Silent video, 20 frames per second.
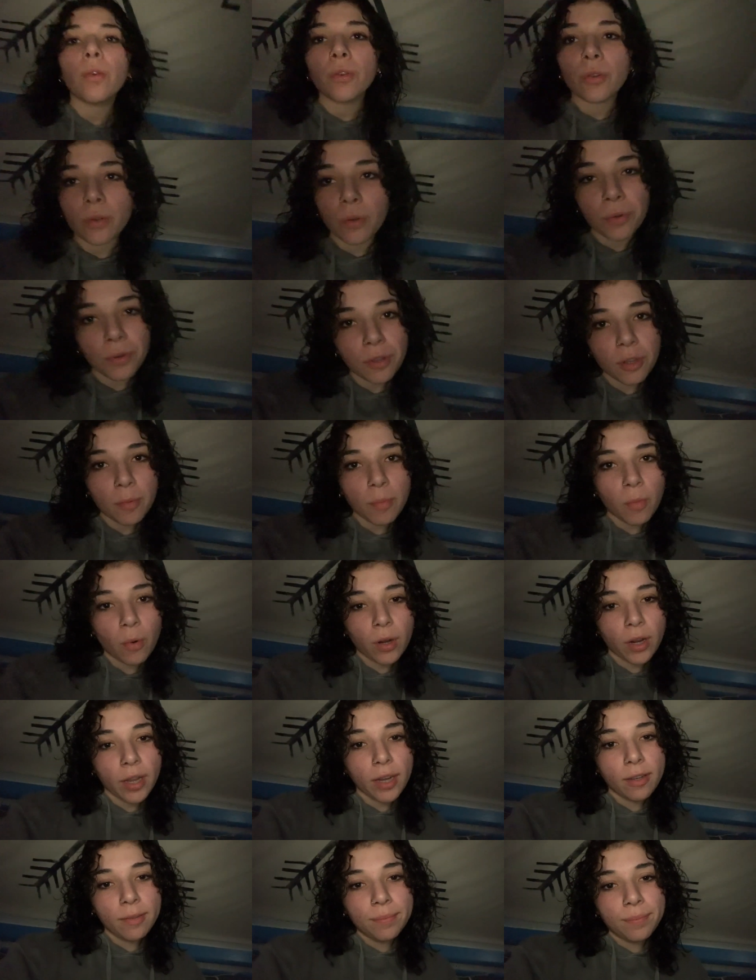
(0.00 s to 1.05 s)
to school in the
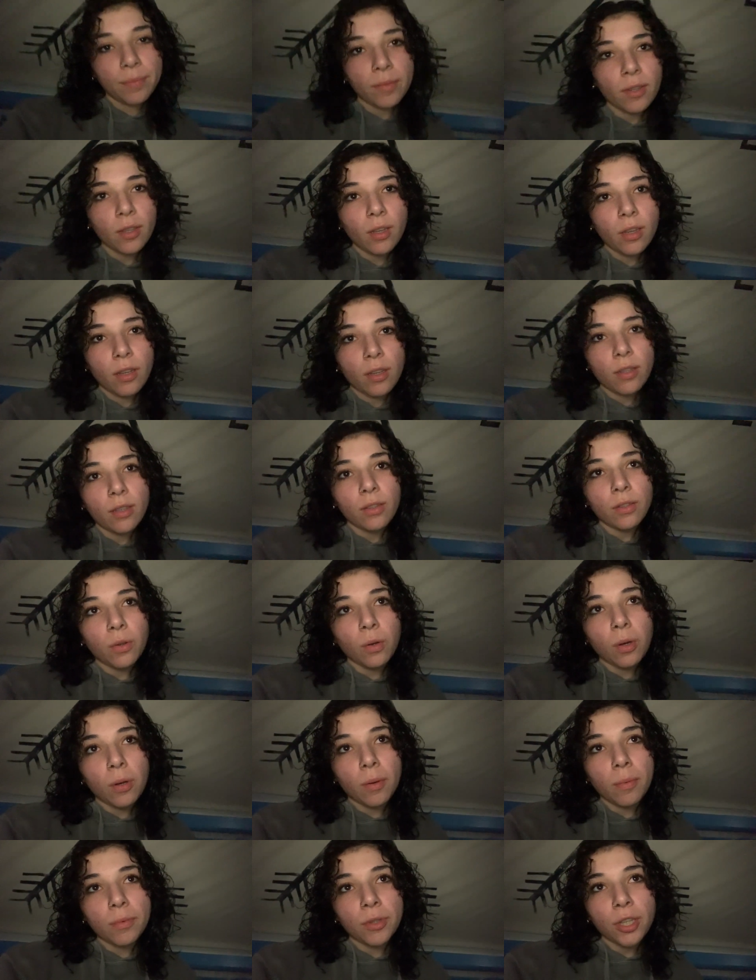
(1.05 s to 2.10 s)
morning. So
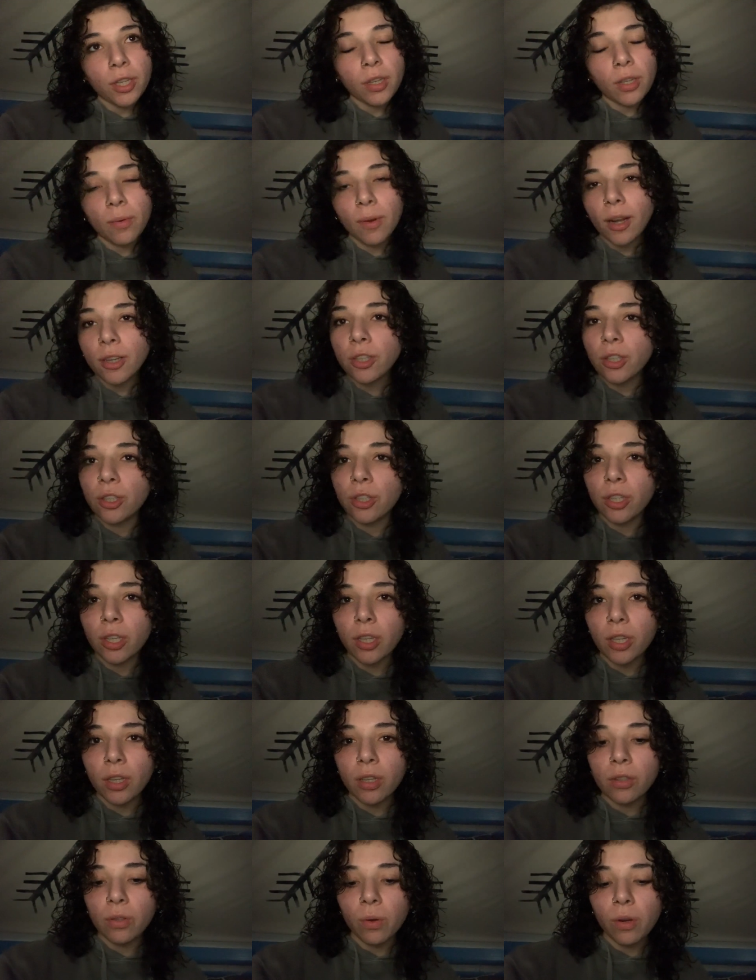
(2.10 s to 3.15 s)
I'm chilling watching Ginny
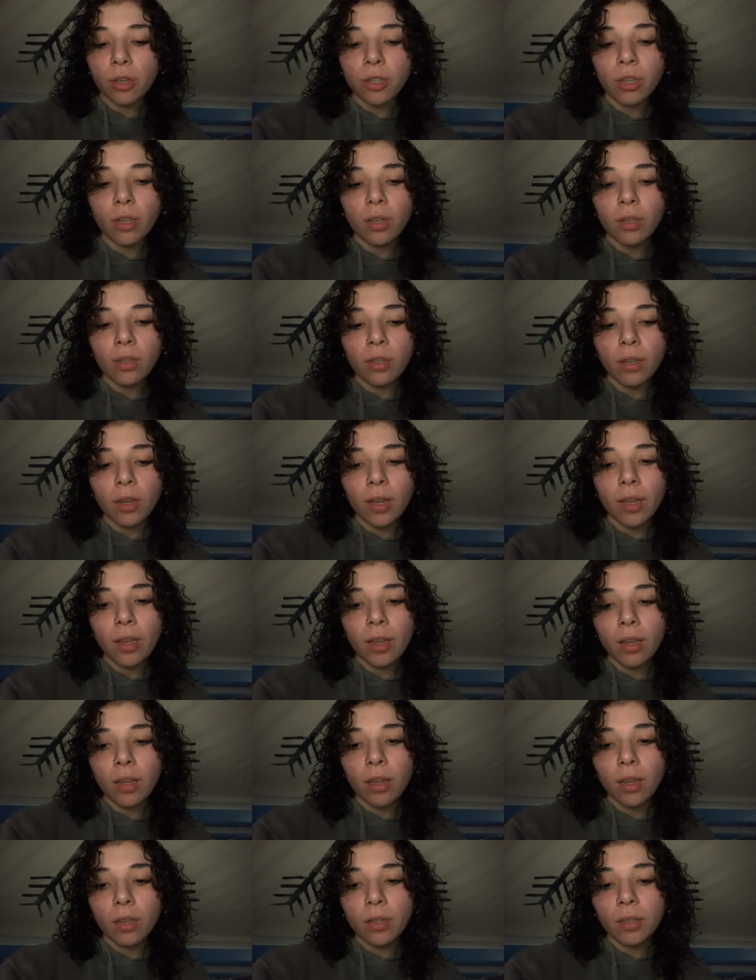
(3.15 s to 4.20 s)
and Georgia,
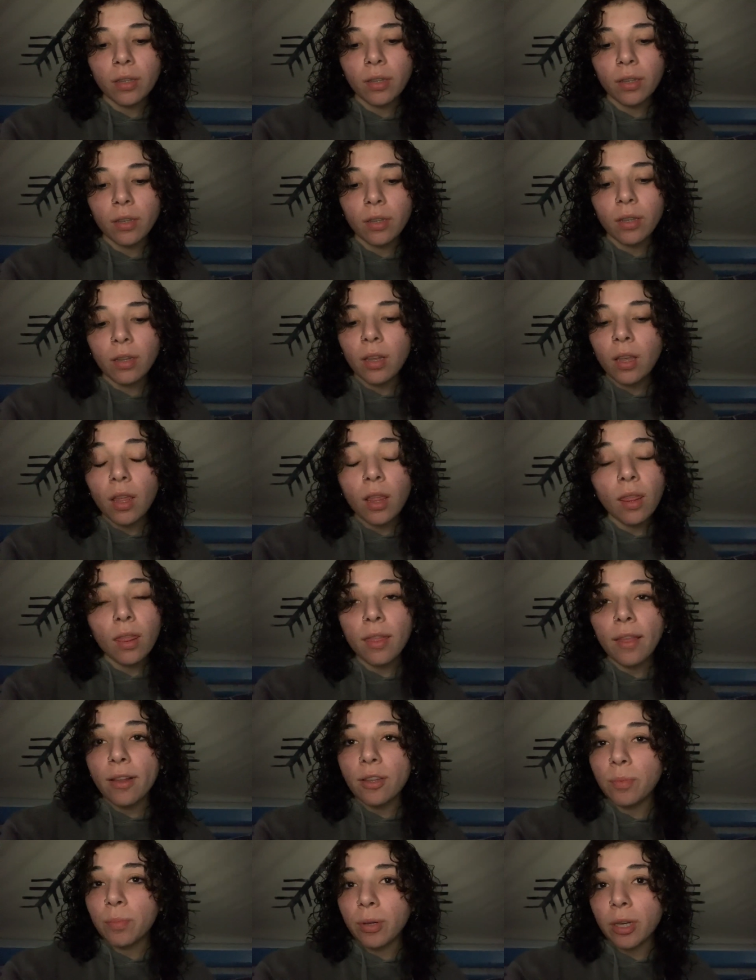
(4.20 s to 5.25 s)
and
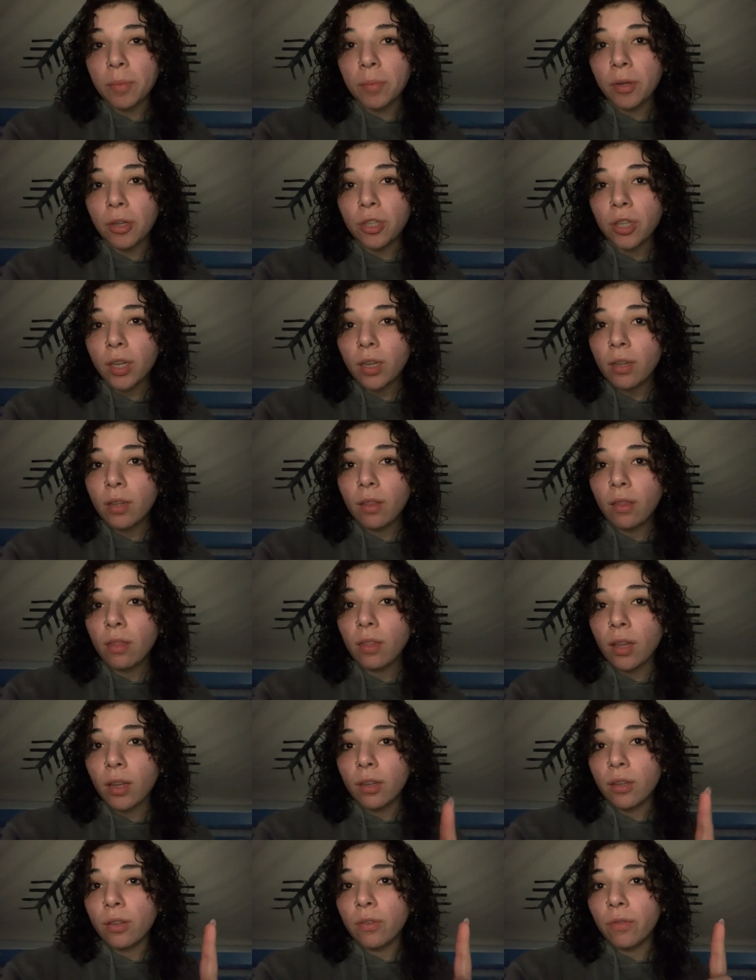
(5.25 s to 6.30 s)
that's pretty much it.
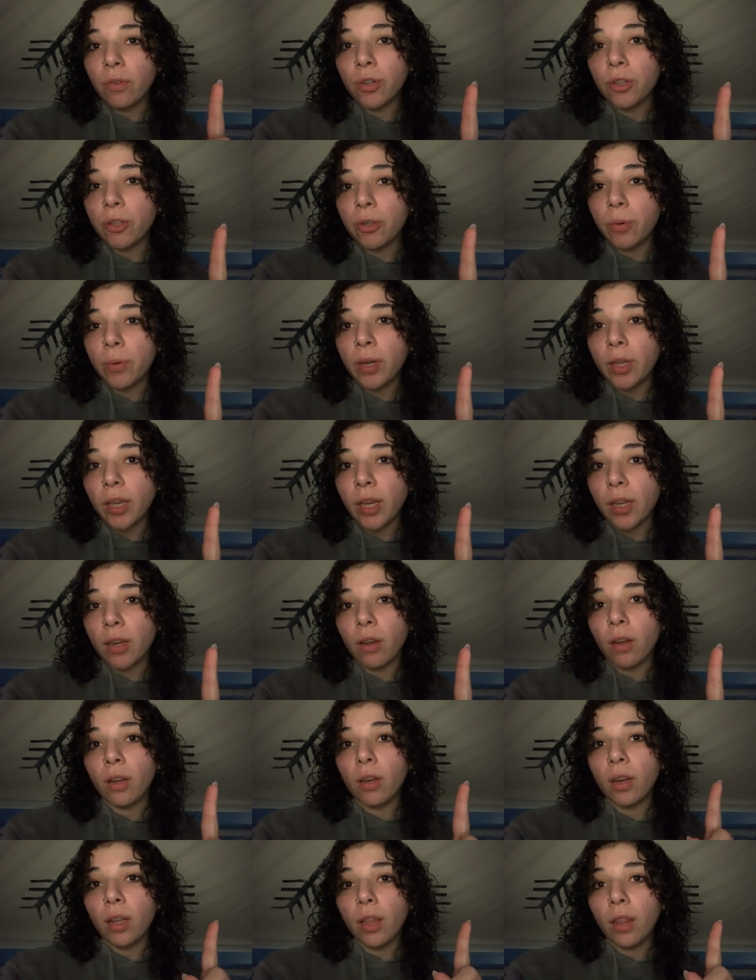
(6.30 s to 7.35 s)
Thank you for tuning in
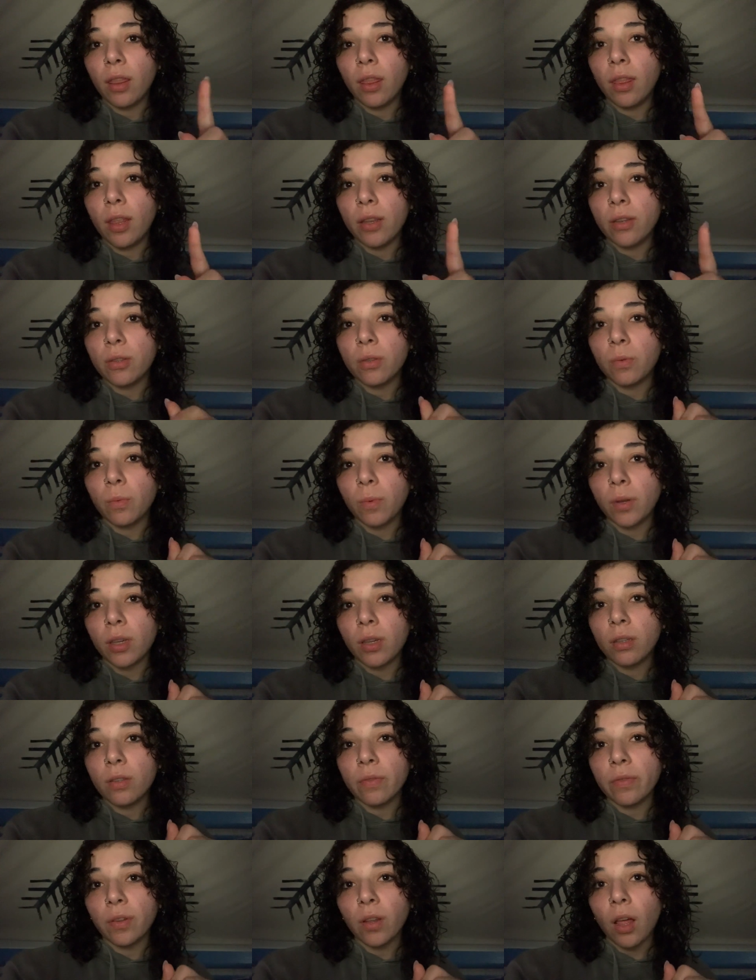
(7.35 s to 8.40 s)
on this
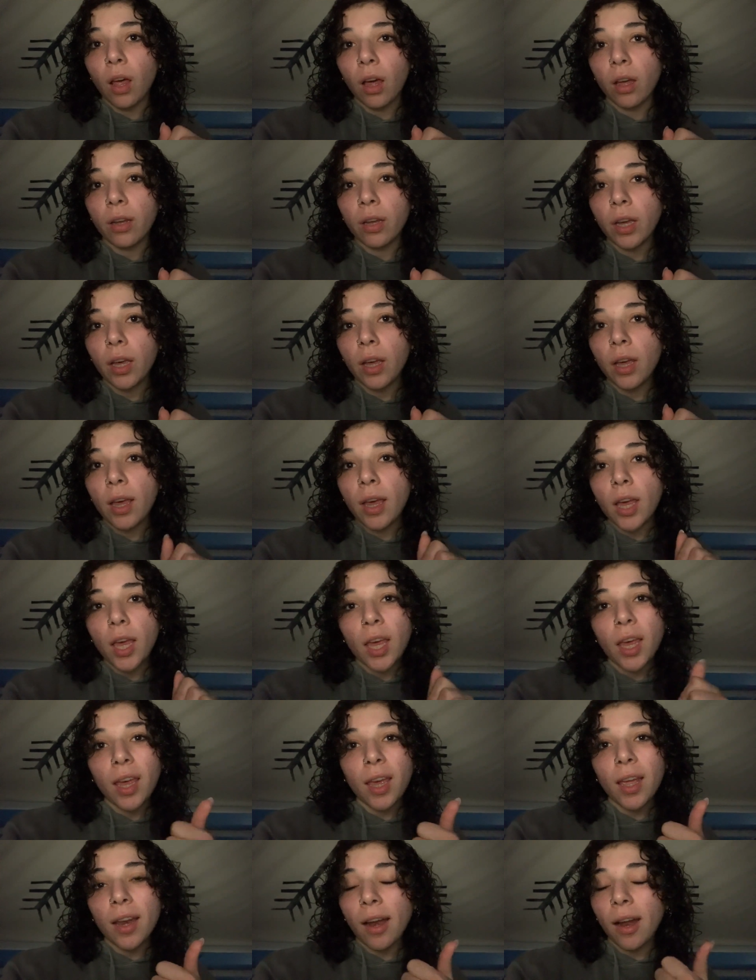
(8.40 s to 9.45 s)
week's vlog,
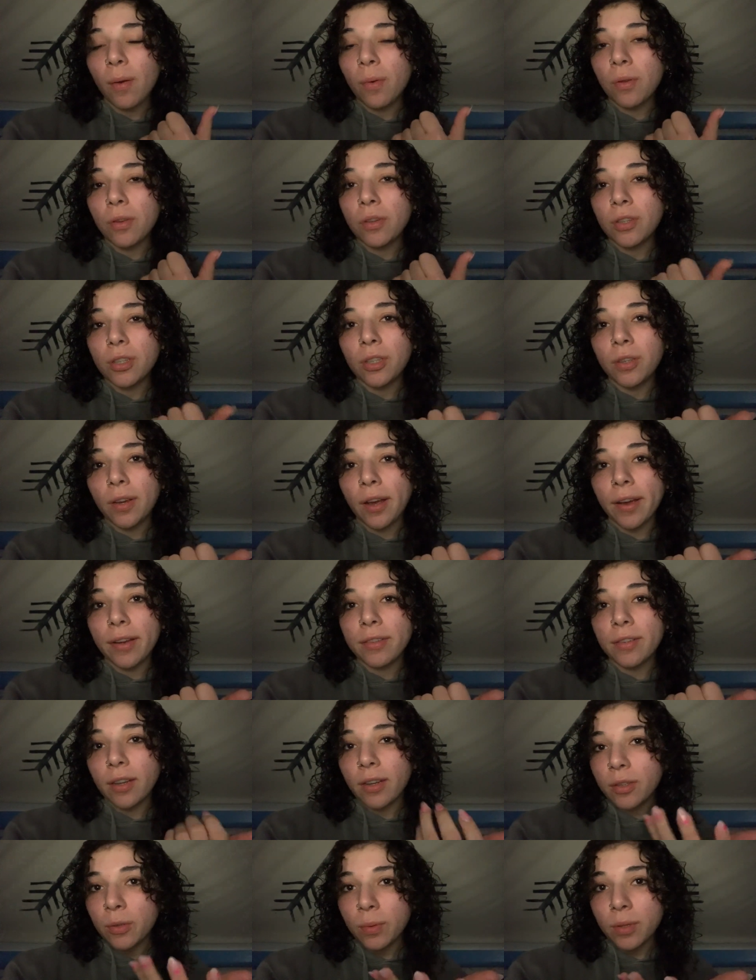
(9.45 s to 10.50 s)
and I will see you guys
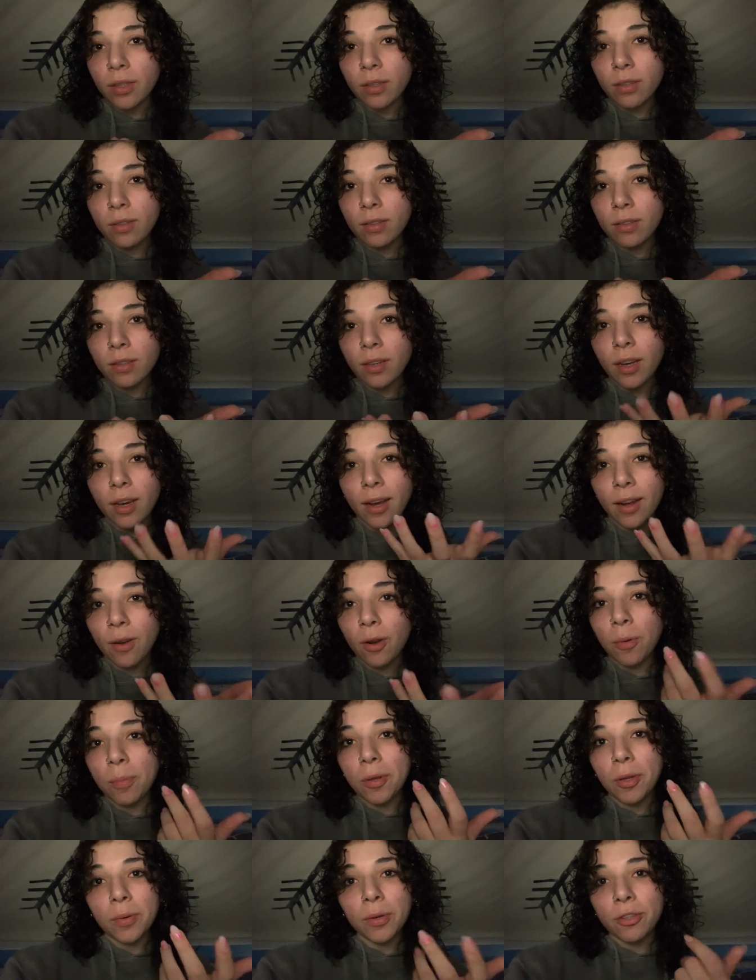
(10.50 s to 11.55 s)
next week. I
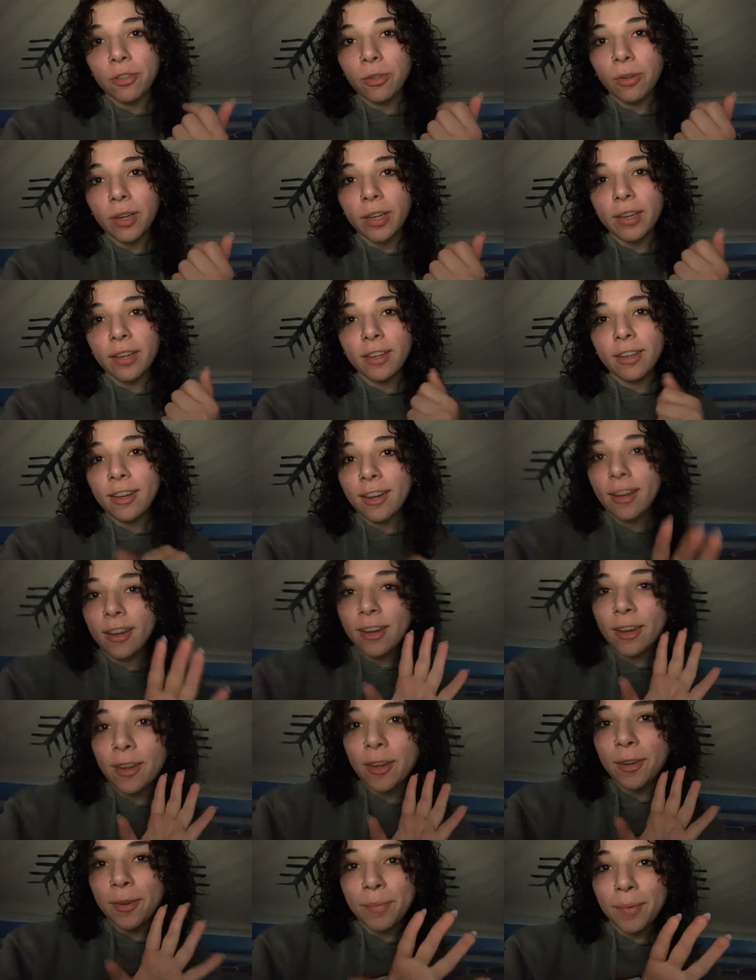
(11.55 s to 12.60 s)
hope you enjoy.
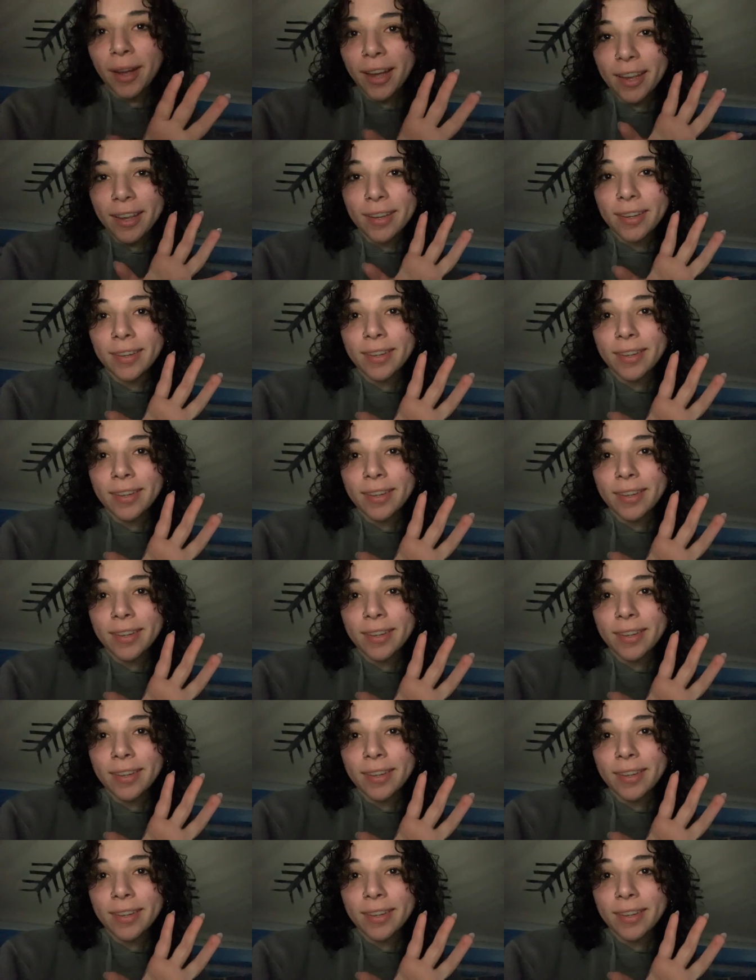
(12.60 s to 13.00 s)
Goodbye.